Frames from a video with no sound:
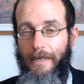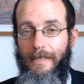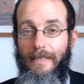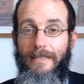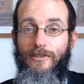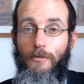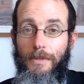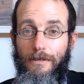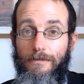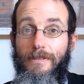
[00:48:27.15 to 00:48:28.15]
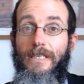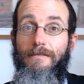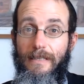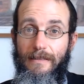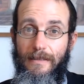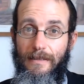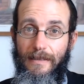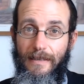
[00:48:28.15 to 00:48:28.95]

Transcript: and it needs to be rewritten.